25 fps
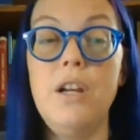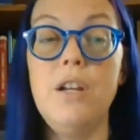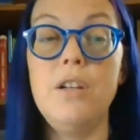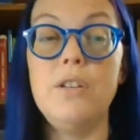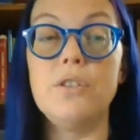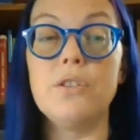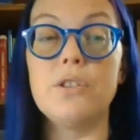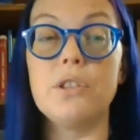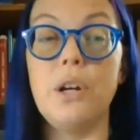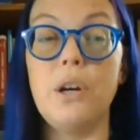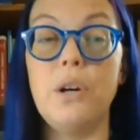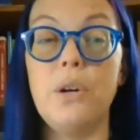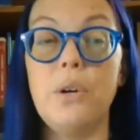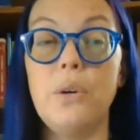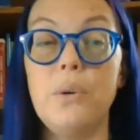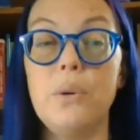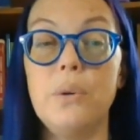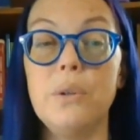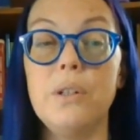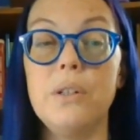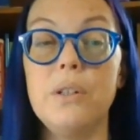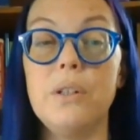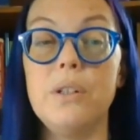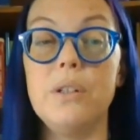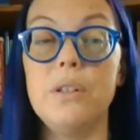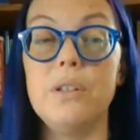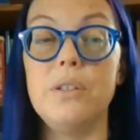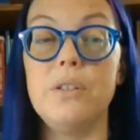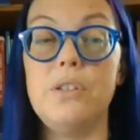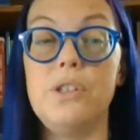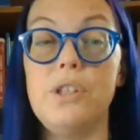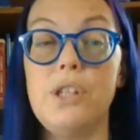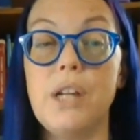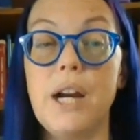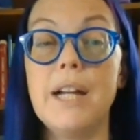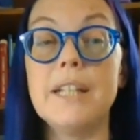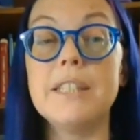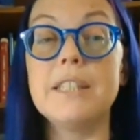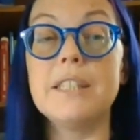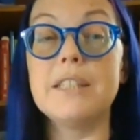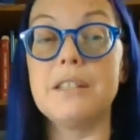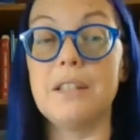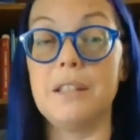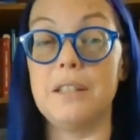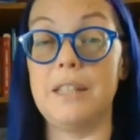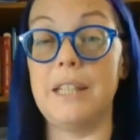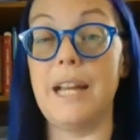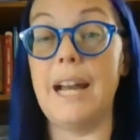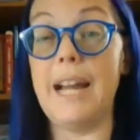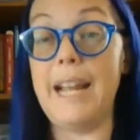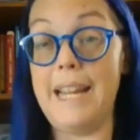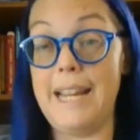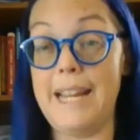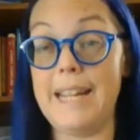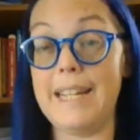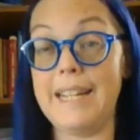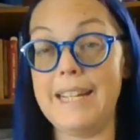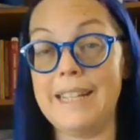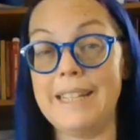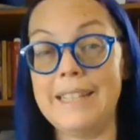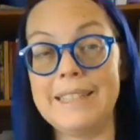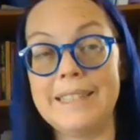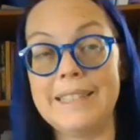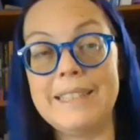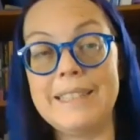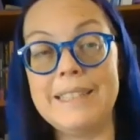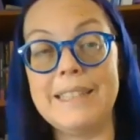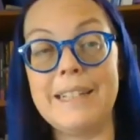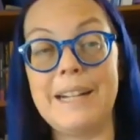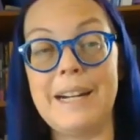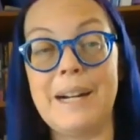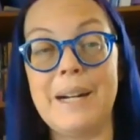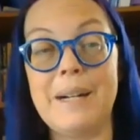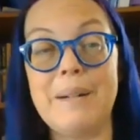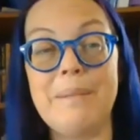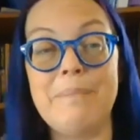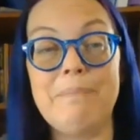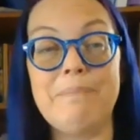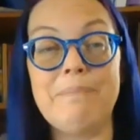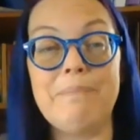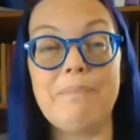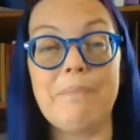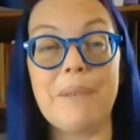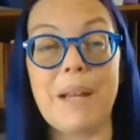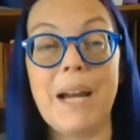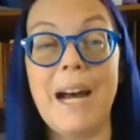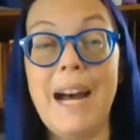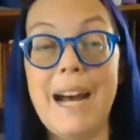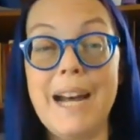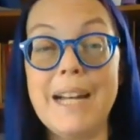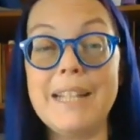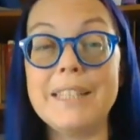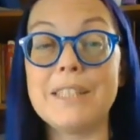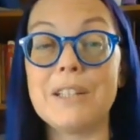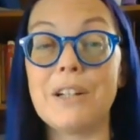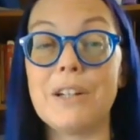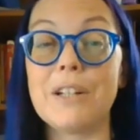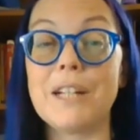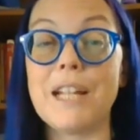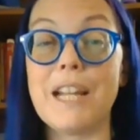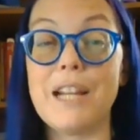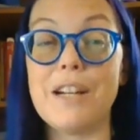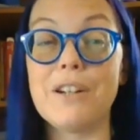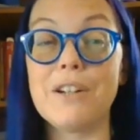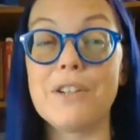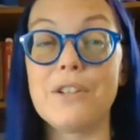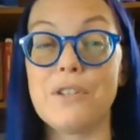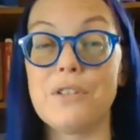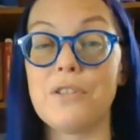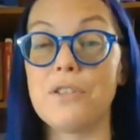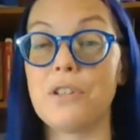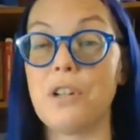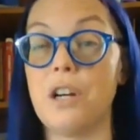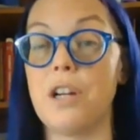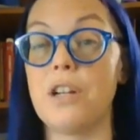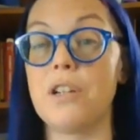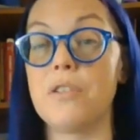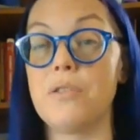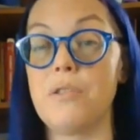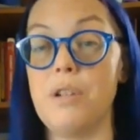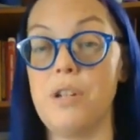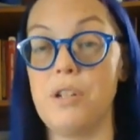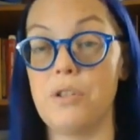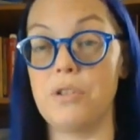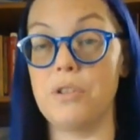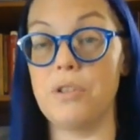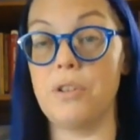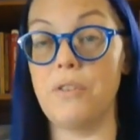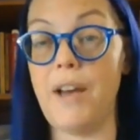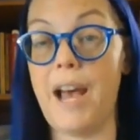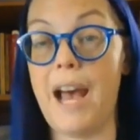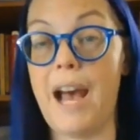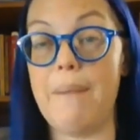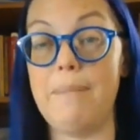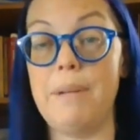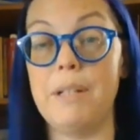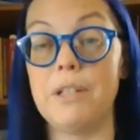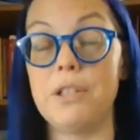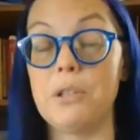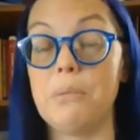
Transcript: So just like us, our characters are creatures of habit.